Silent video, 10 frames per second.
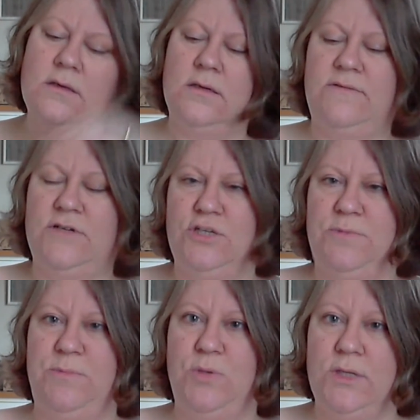if I should
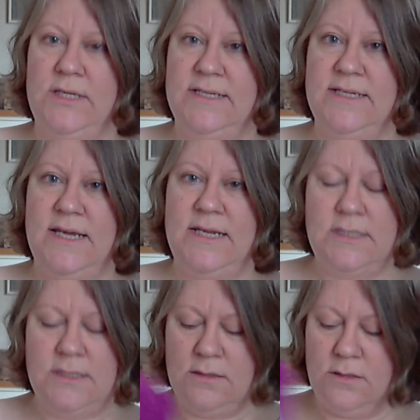be pulling it
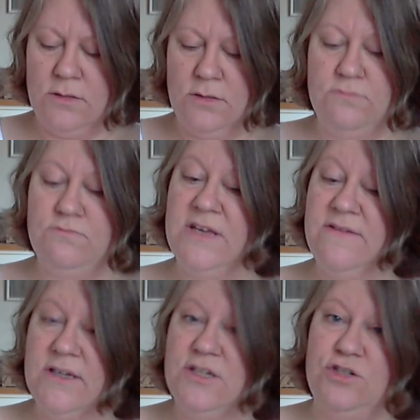tighter or
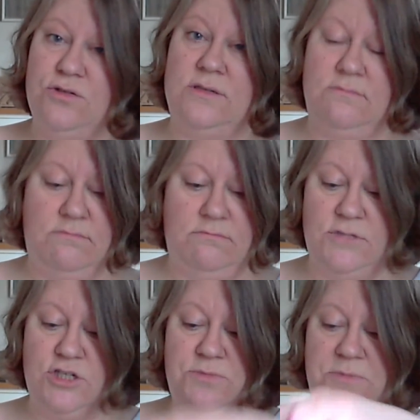if I should
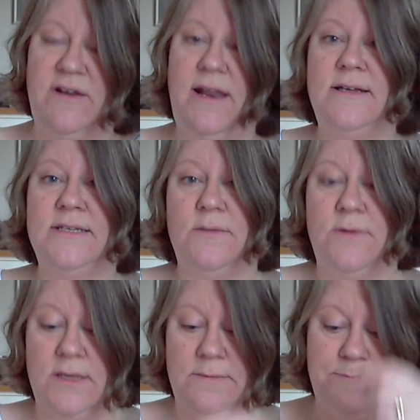just be relaxing
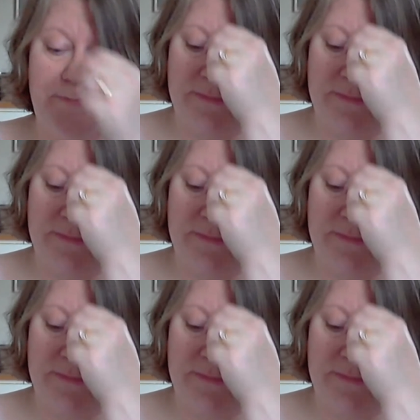with it.